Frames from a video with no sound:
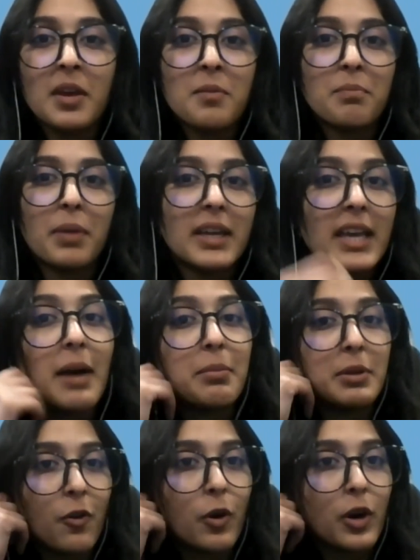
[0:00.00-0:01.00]
But yeah,
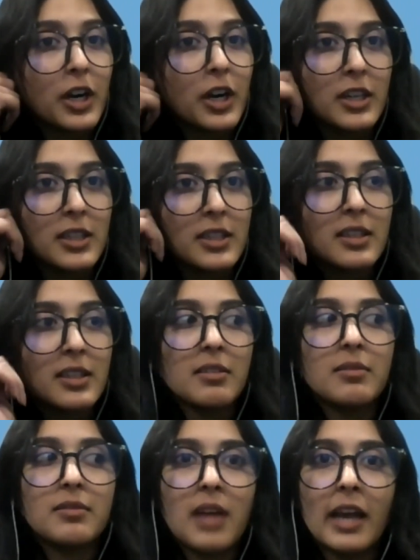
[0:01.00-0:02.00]
before
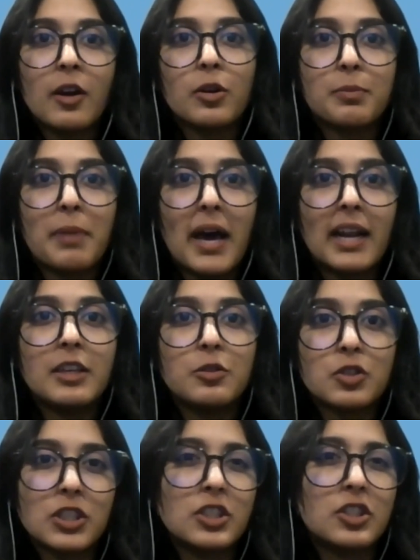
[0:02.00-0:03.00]
I go to bed, I
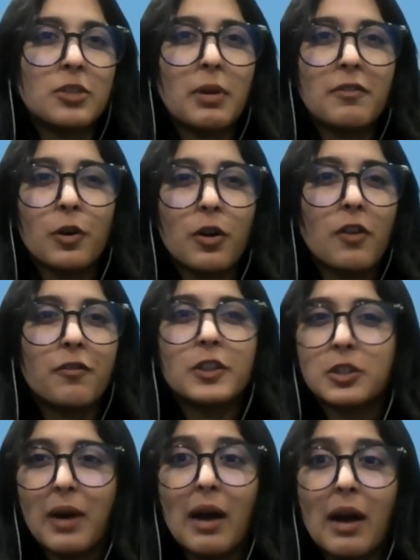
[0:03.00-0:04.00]
usually turn my phone off for
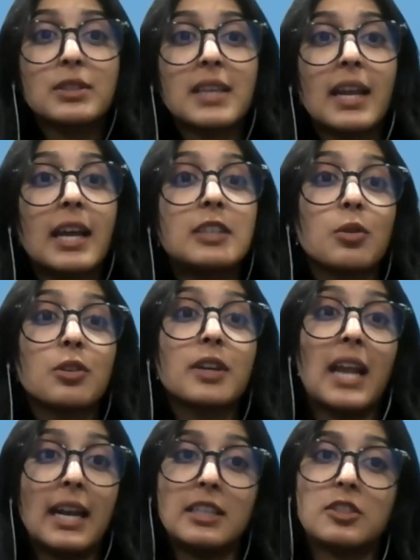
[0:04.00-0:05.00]
2 hours, and I don't look at
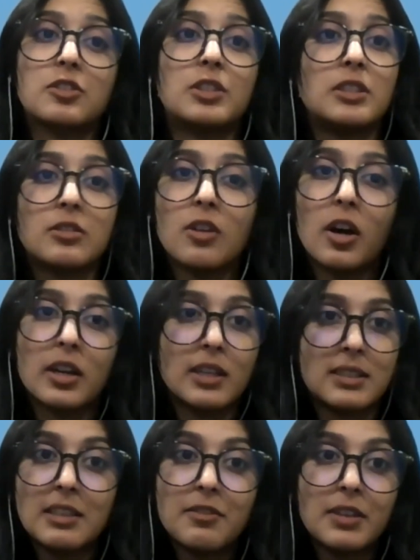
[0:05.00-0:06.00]
any screens, not a
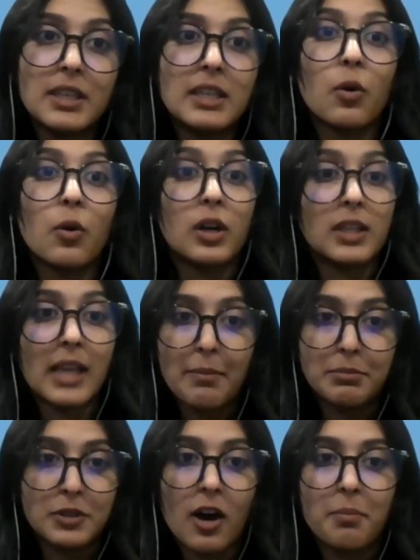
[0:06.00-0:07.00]
TV or a
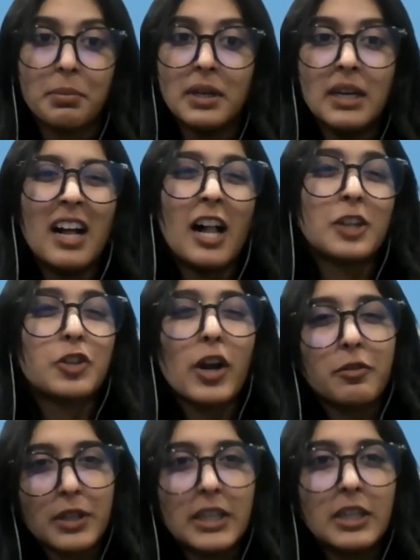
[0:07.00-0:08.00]
laptop. I'll try
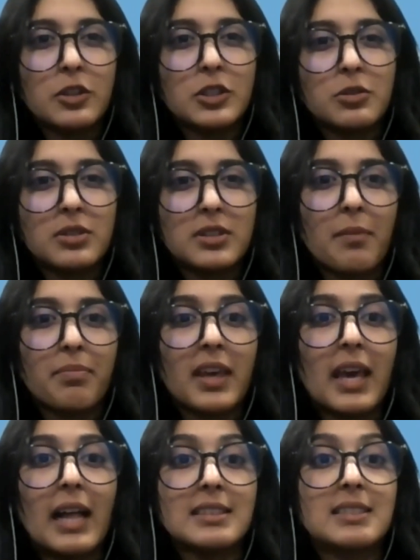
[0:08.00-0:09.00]
to read or do something
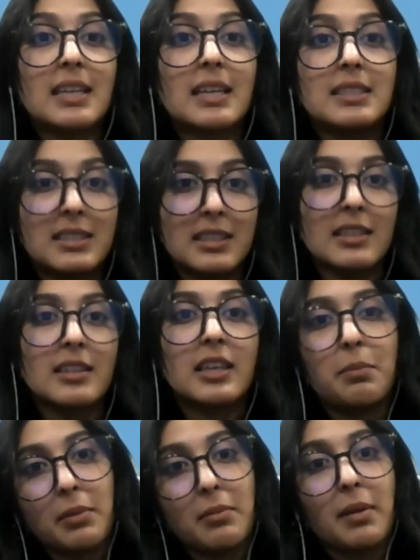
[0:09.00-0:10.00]
else that is still
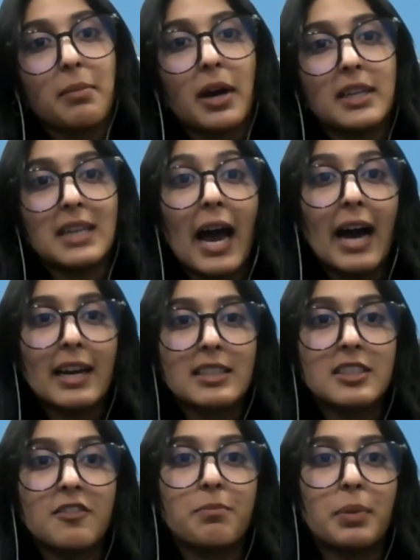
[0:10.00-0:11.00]
keeping my mind
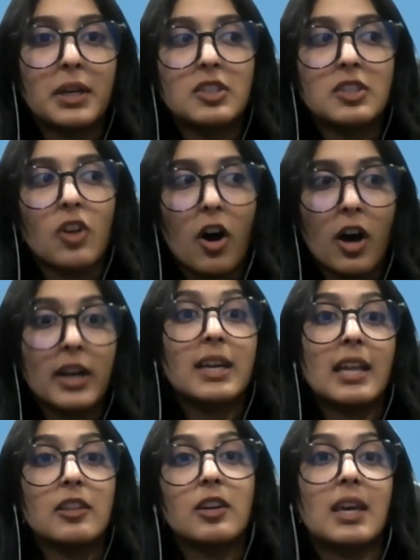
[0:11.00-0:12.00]
active, but it's not,
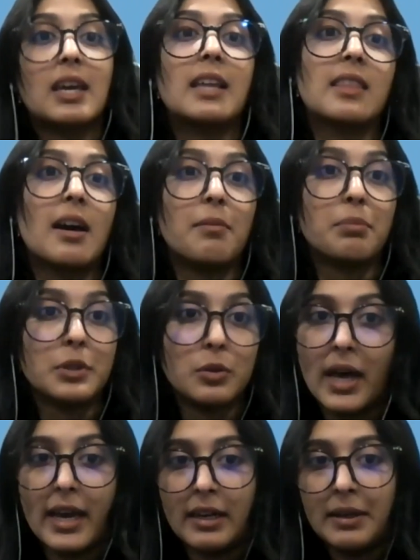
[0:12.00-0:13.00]
again, looking at that blue
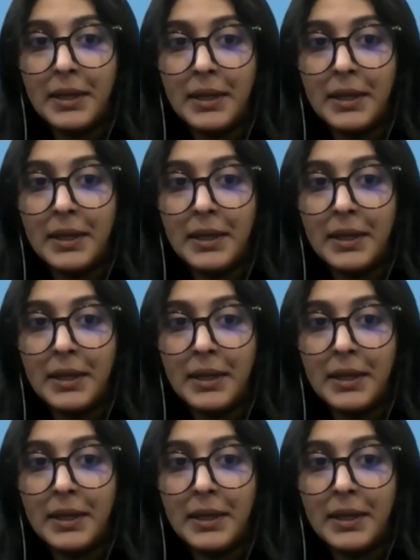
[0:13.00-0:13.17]
light.